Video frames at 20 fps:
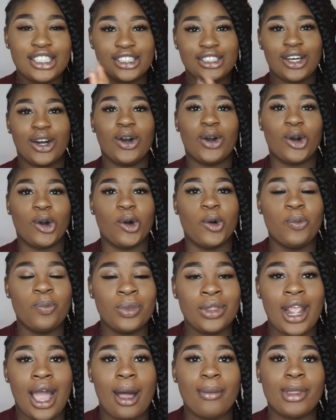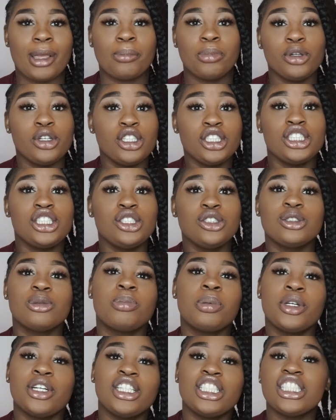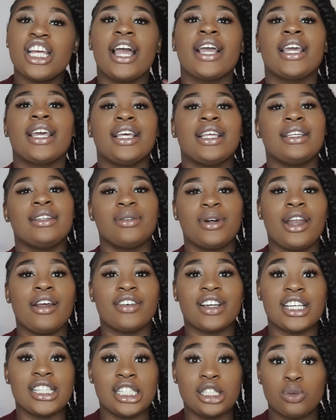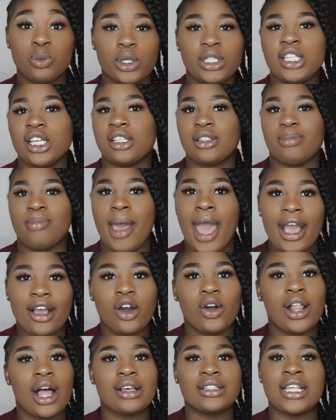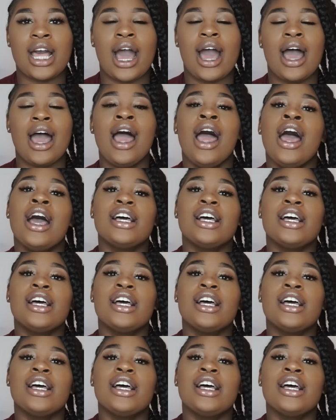So I'm like, put on your shoes. Put on your jacket. Whatever. Because it's winter. It's mad cold outside.